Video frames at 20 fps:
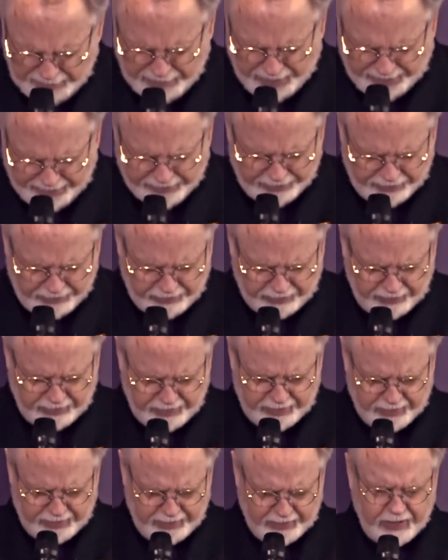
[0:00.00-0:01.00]
methods
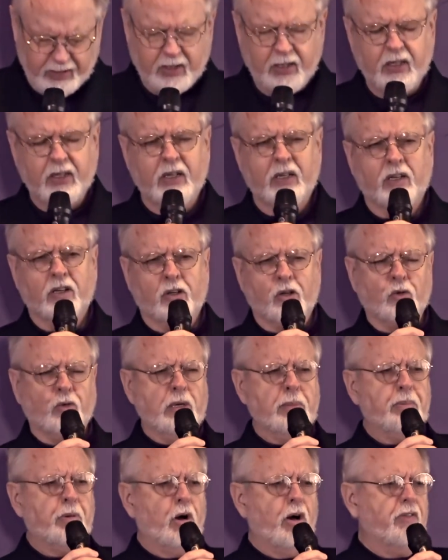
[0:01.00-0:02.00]
to
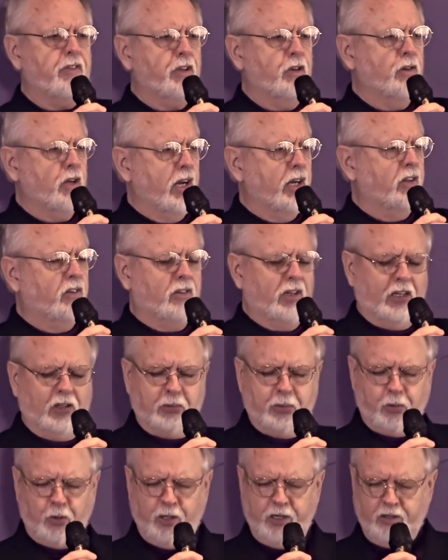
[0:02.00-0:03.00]
rip off the United States
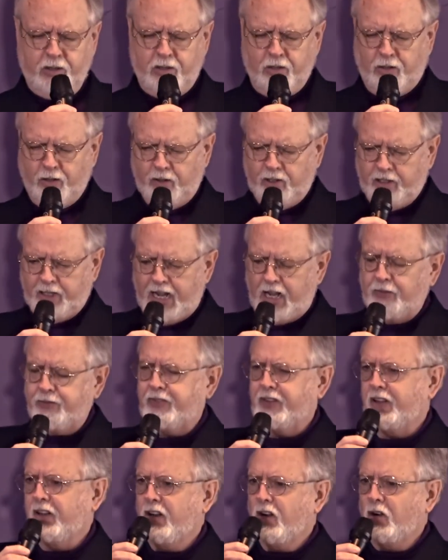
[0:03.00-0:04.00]
Marine Corps and
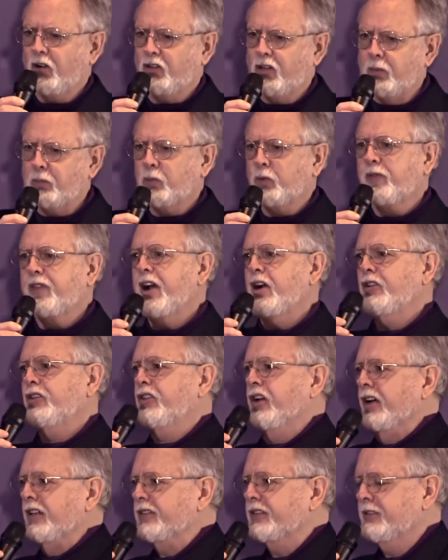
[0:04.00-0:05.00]
outfitted our ships with their
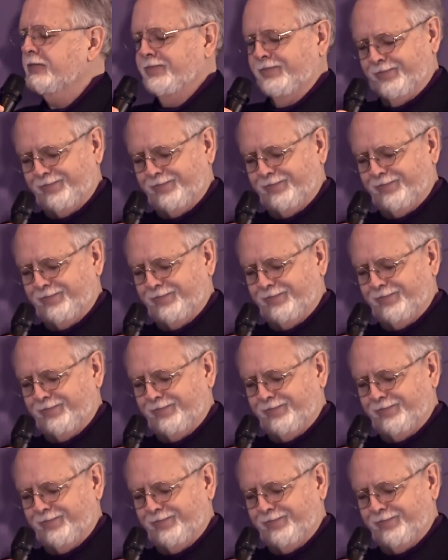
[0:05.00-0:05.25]
stuff.